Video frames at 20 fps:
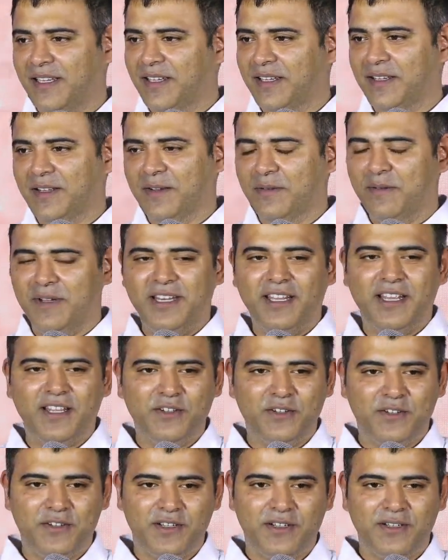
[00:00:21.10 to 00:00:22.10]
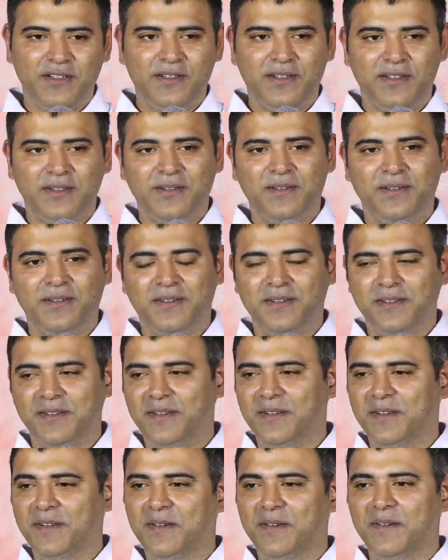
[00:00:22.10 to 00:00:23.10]
very ancient.
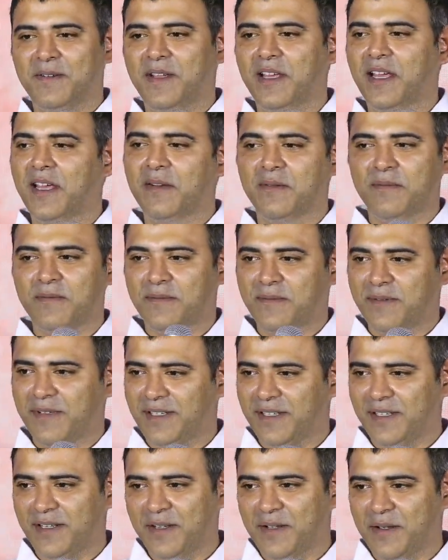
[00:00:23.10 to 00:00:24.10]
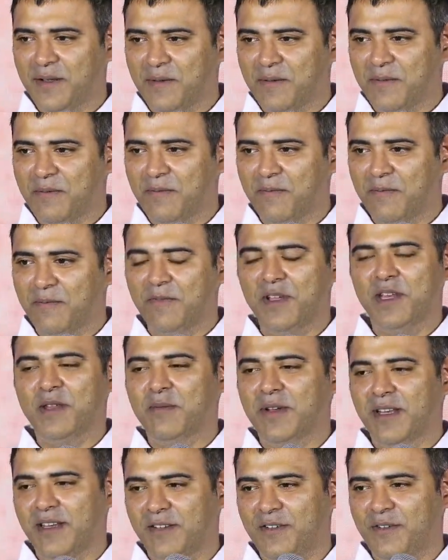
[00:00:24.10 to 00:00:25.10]
We have very
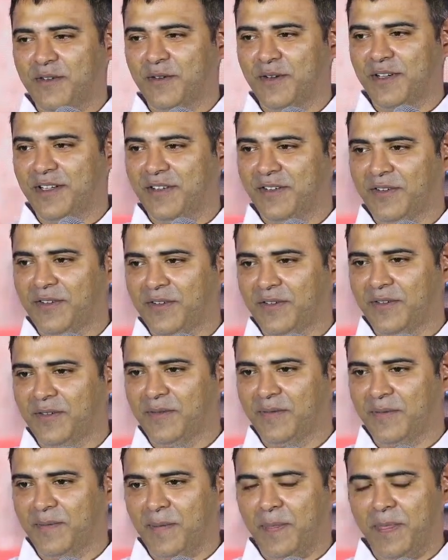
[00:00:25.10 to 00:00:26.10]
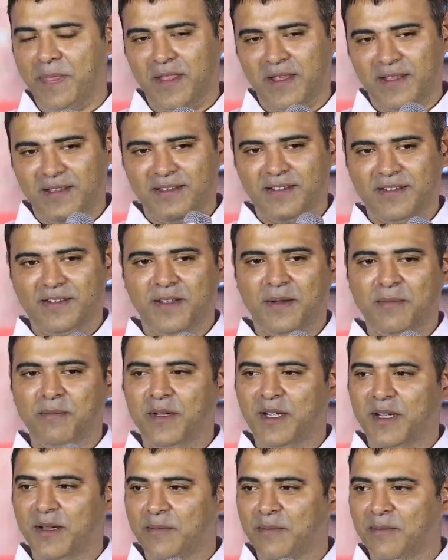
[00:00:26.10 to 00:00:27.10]
many stories. Some
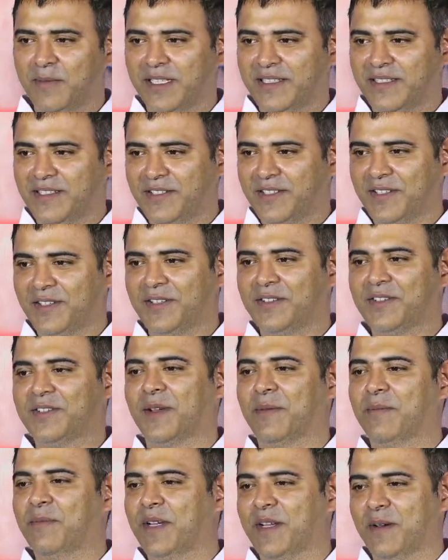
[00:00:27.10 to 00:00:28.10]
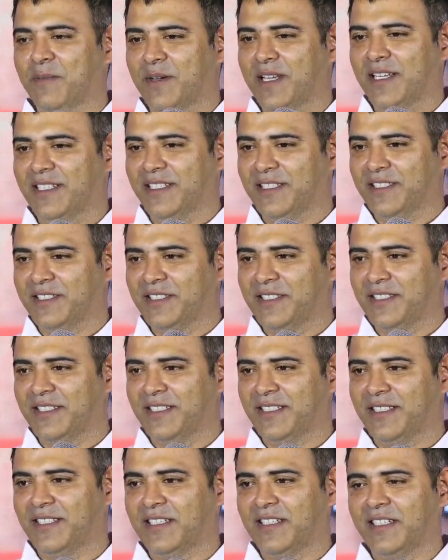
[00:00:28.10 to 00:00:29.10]
become myths, some become legends,
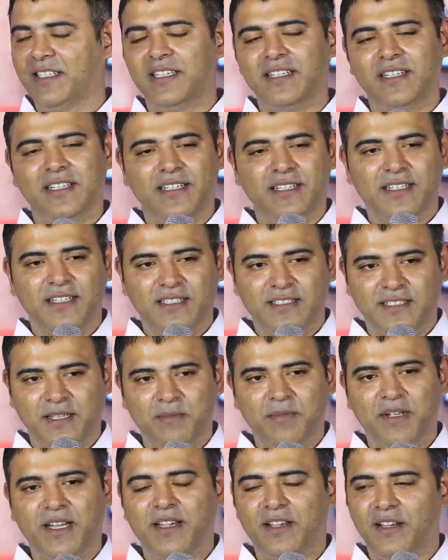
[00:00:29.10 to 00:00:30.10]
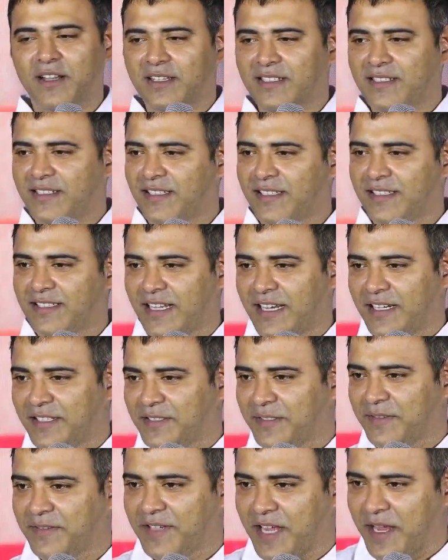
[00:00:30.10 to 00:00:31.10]
some get lost in the sands
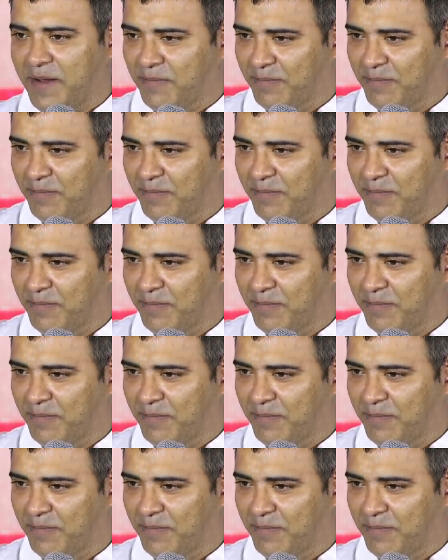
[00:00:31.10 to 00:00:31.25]
of time.